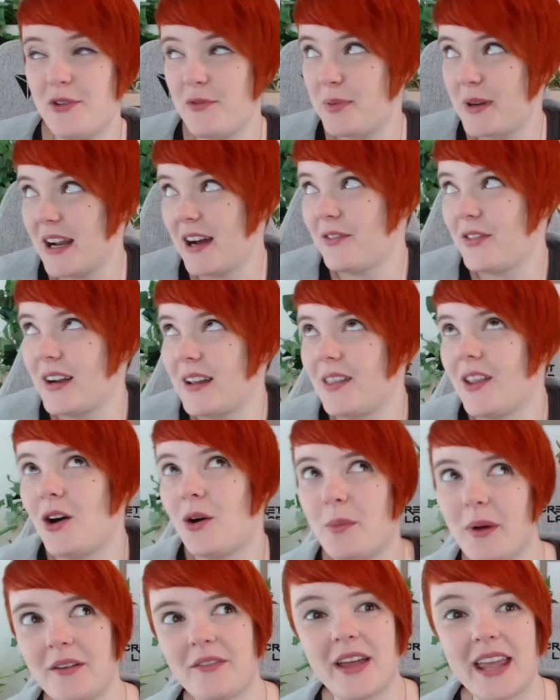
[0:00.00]
We've been having a
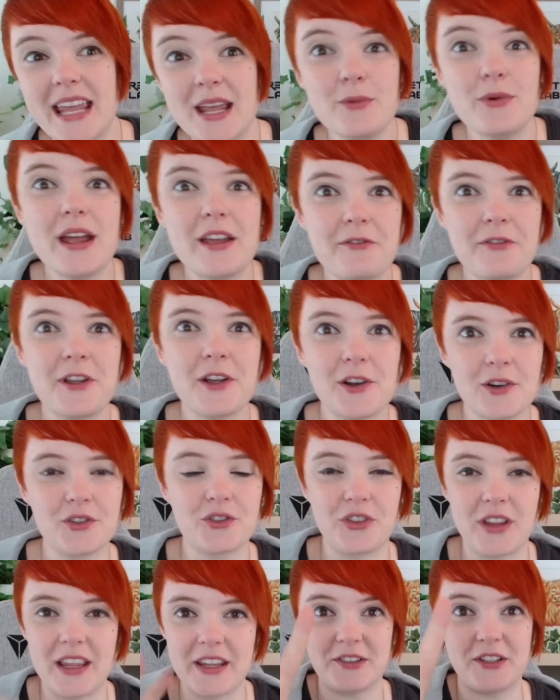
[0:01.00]
little bit of a heat wave here.
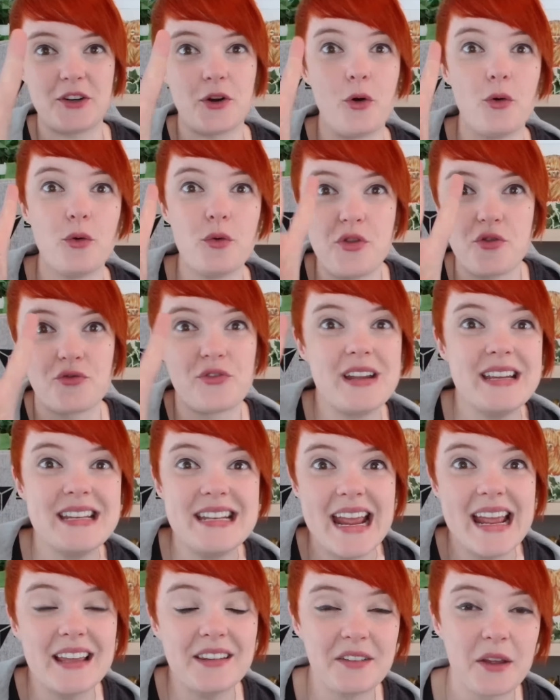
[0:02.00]
It's lasted a whole 3
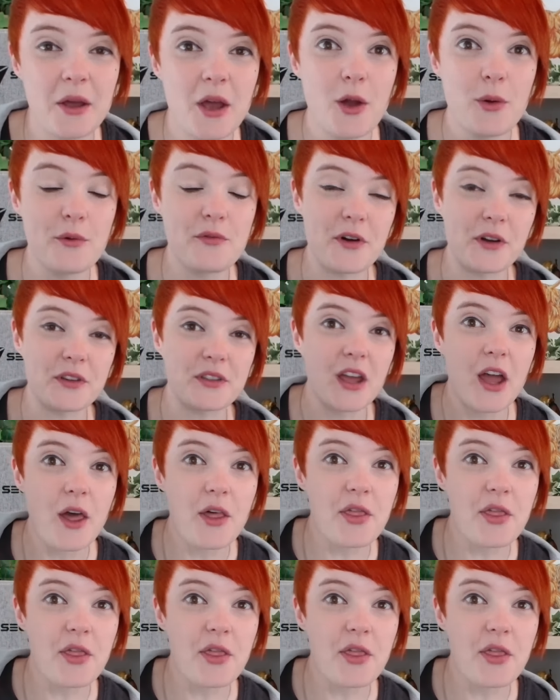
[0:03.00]
days. We've had